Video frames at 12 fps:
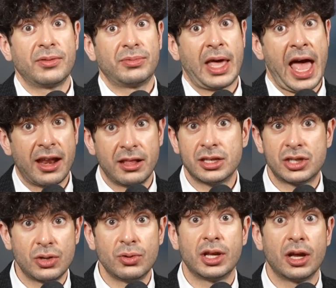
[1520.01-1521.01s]
the head of the
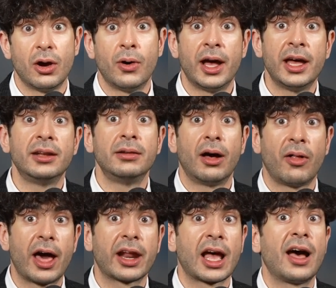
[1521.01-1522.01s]
studio had a
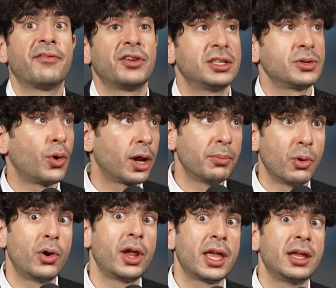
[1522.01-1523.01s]
lot of confidence and wanted
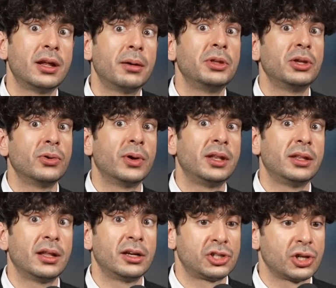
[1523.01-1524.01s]
more A E W, and
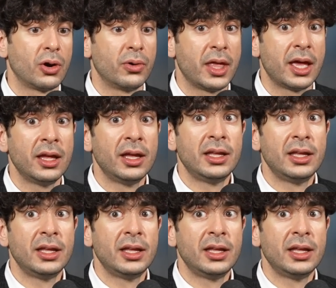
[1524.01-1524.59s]
a show that